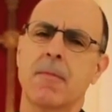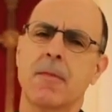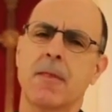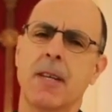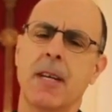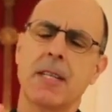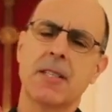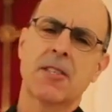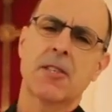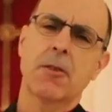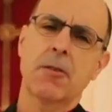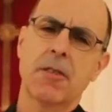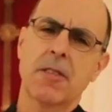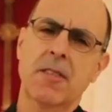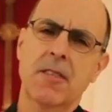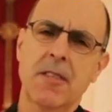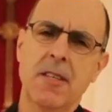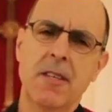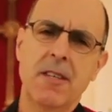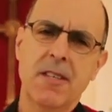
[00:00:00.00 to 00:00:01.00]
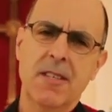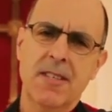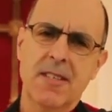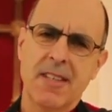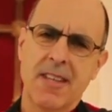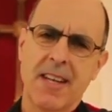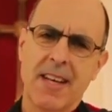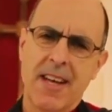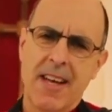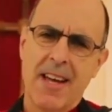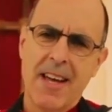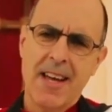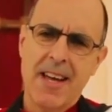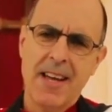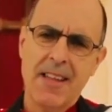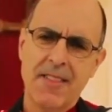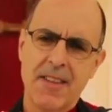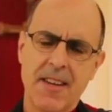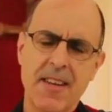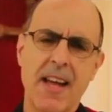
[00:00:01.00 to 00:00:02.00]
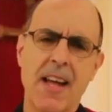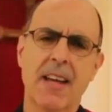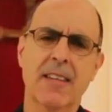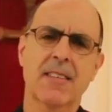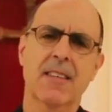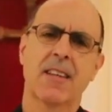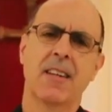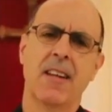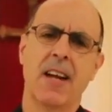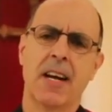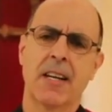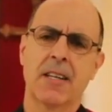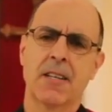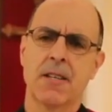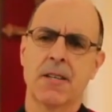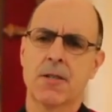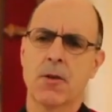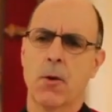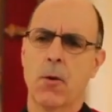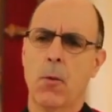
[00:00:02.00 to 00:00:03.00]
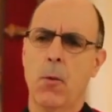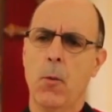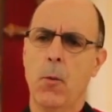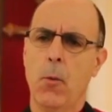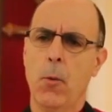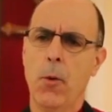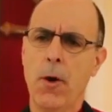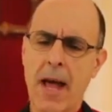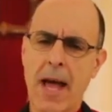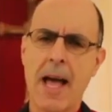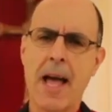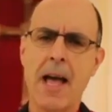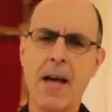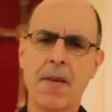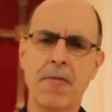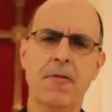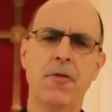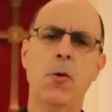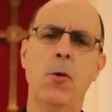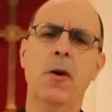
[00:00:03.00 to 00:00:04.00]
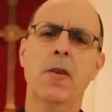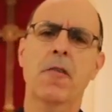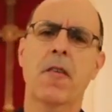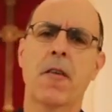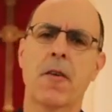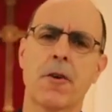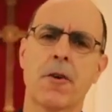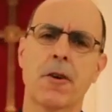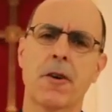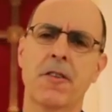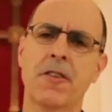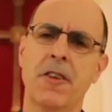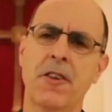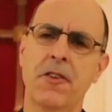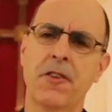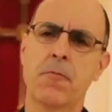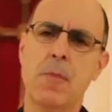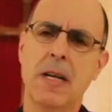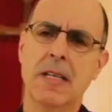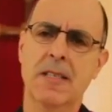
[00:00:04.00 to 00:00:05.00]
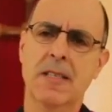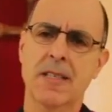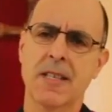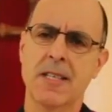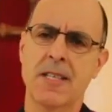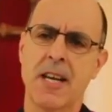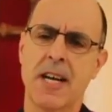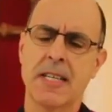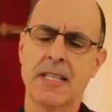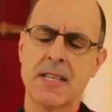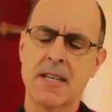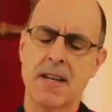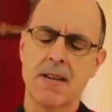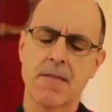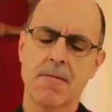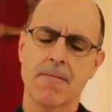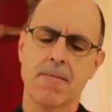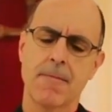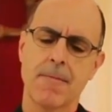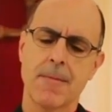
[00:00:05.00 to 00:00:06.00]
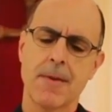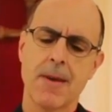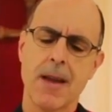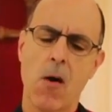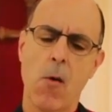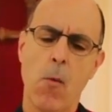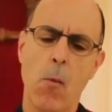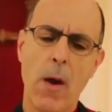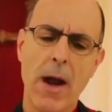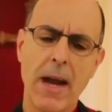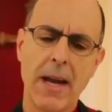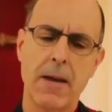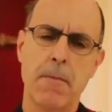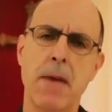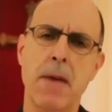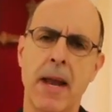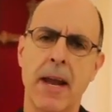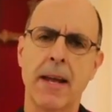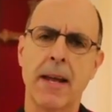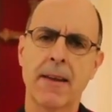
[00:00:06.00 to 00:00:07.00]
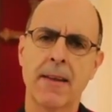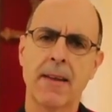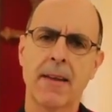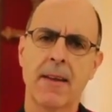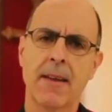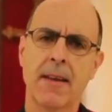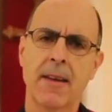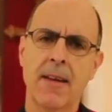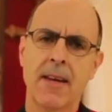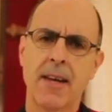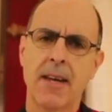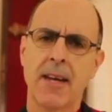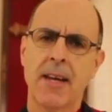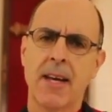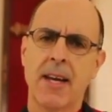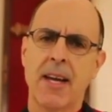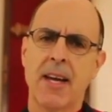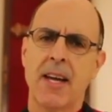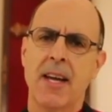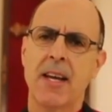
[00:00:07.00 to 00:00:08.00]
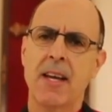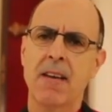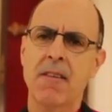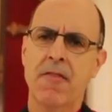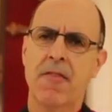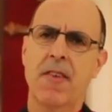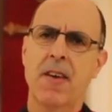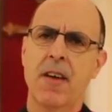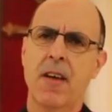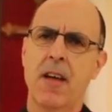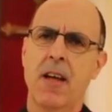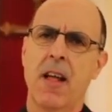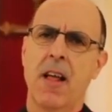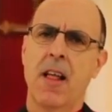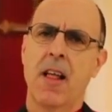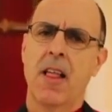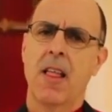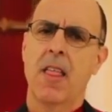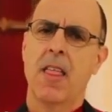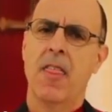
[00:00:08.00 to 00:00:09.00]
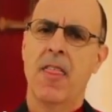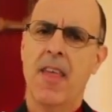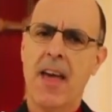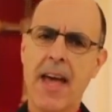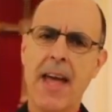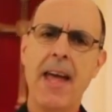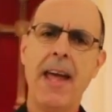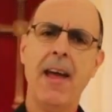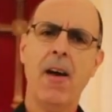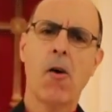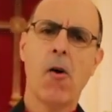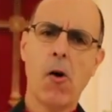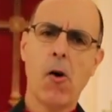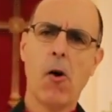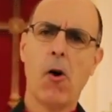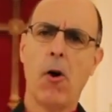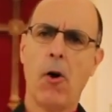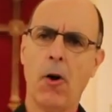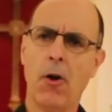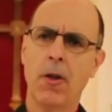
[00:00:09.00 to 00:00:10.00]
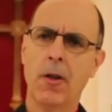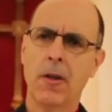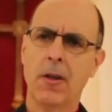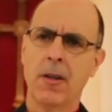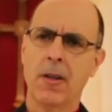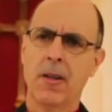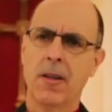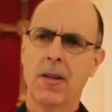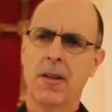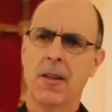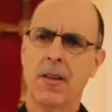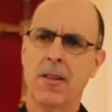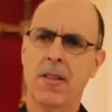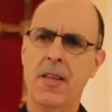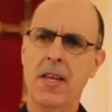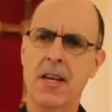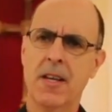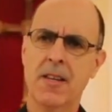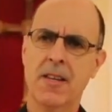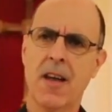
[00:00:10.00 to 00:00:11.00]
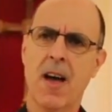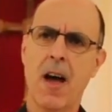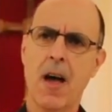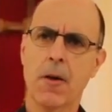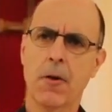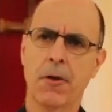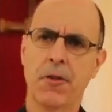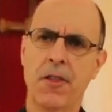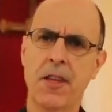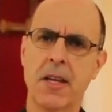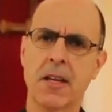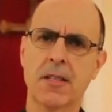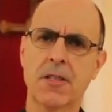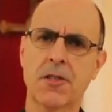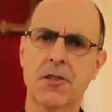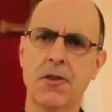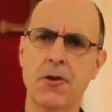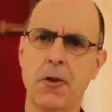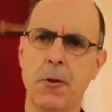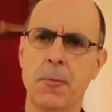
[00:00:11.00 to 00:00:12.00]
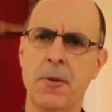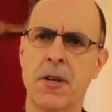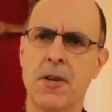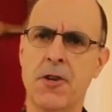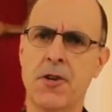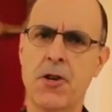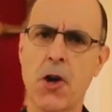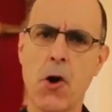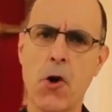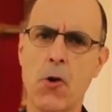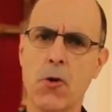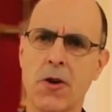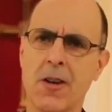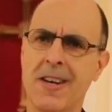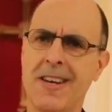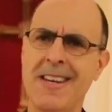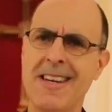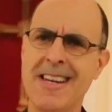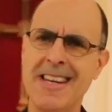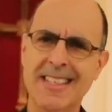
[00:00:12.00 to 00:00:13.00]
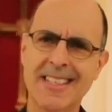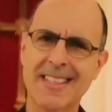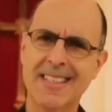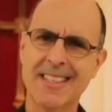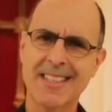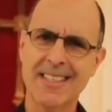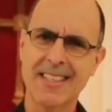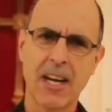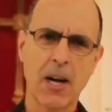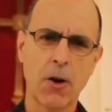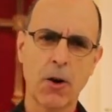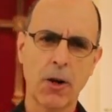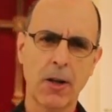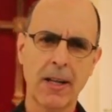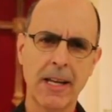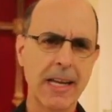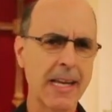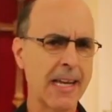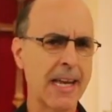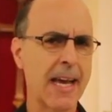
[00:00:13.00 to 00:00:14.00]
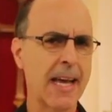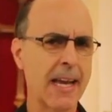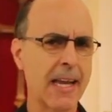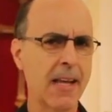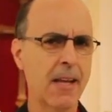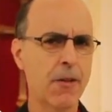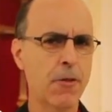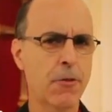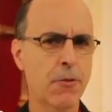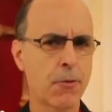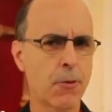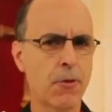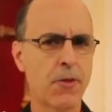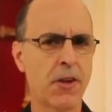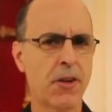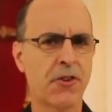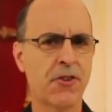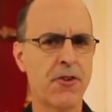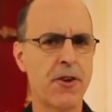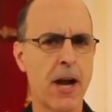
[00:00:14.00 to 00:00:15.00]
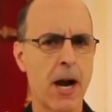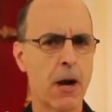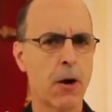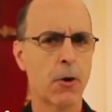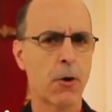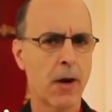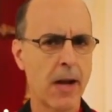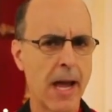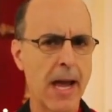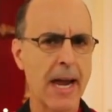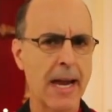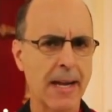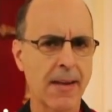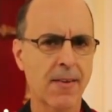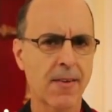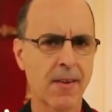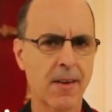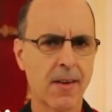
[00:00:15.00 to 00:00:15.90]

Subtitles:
And so the sinners and the tax collectors would have to have heard this message as, now wait a minute. If they all, the entitled, the assumed, don't necessarily get in through this narrow gate,